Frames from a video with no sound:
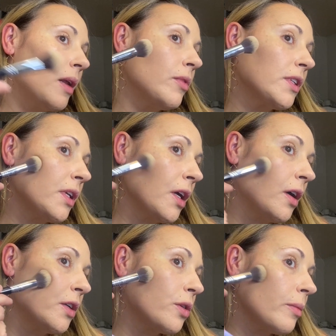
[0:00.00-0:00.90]
I'm just going to
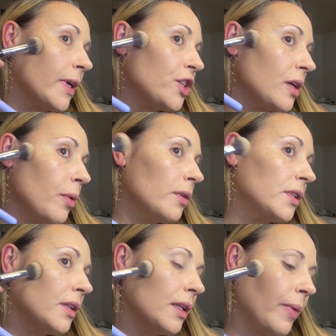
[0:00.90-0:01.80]
contour my cheekbones
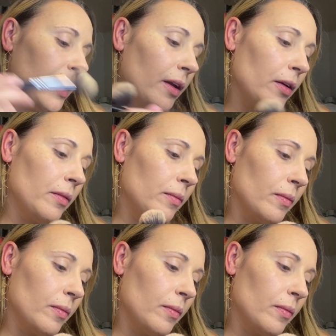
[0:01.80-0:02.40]
a little bit here.